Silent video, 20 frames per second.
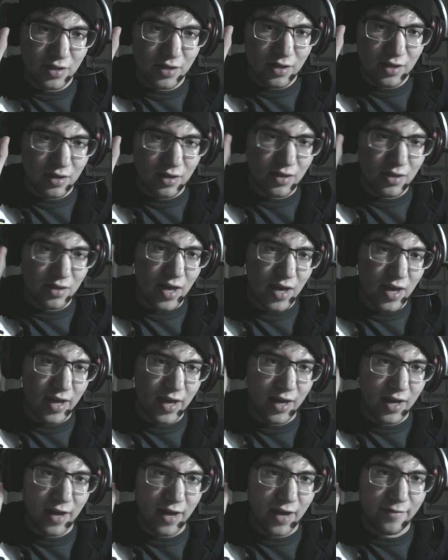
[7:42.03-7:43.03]
that
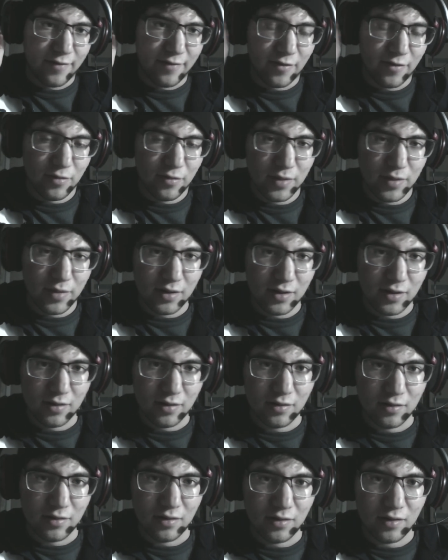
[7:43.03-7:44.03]
I've ever
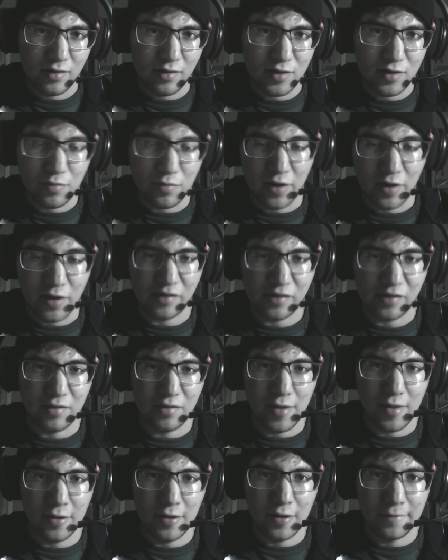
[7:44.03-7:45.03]
been depressed
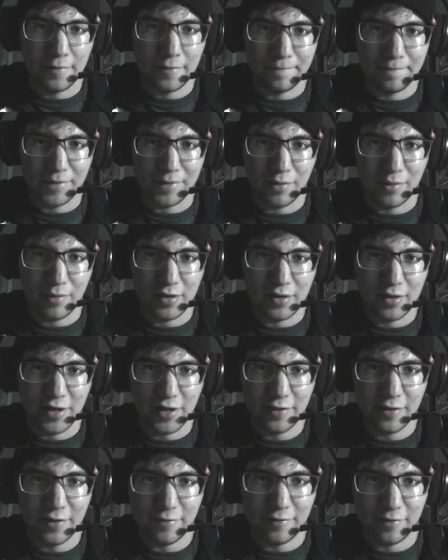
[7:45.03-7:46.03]
about in my
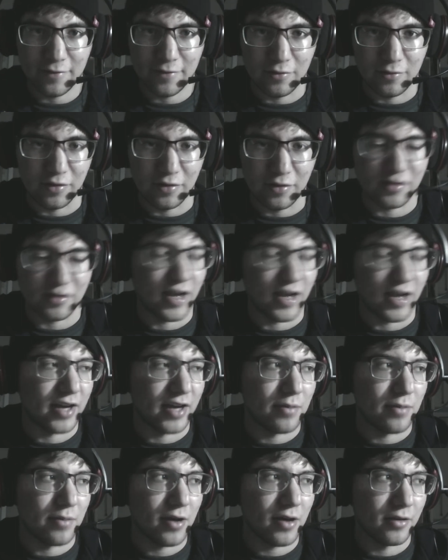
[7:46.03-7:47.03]
life or sad
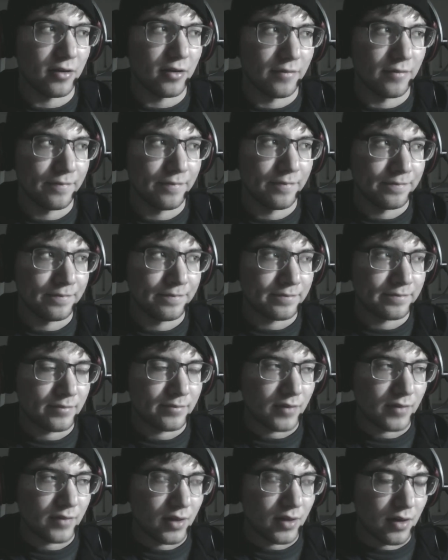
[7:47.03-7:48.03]
about,
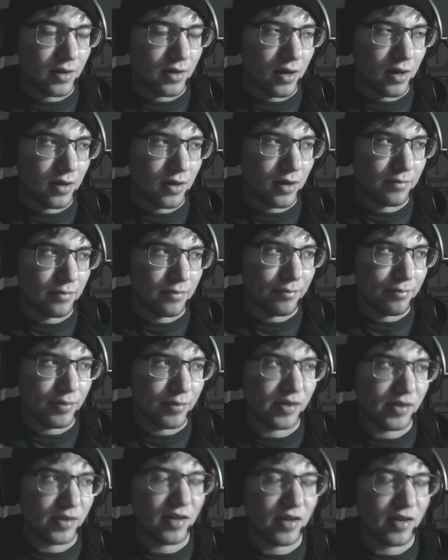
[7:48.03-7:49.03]
um,
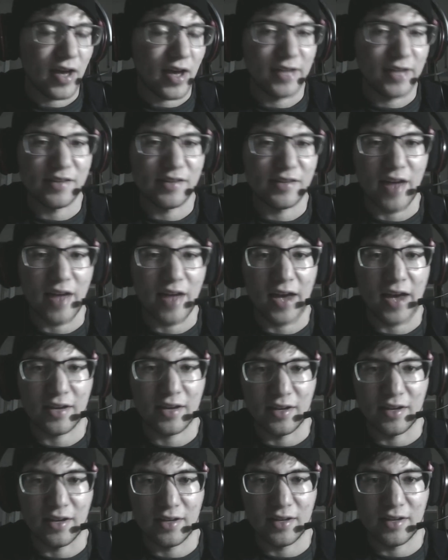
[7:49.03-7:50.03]
besides
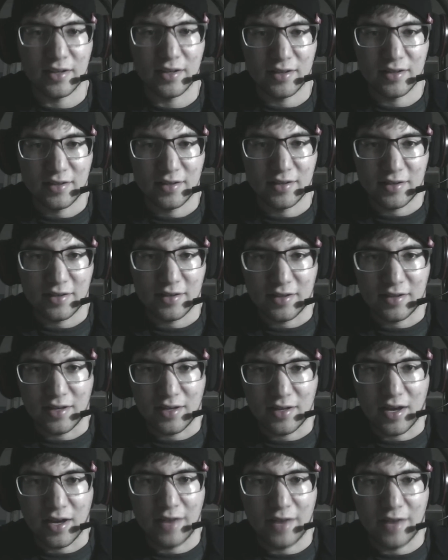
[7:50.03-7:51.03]
acne.
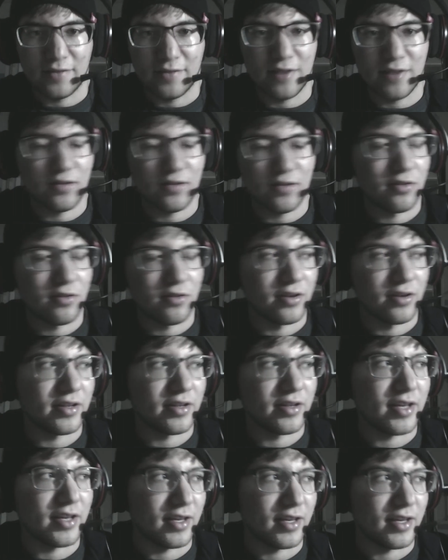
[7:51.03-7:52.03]
I've never
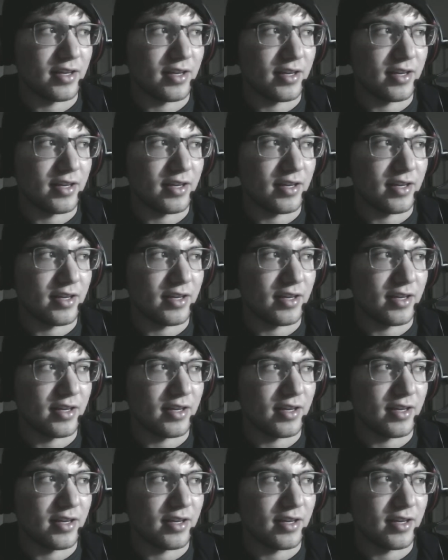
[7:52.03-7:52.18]
really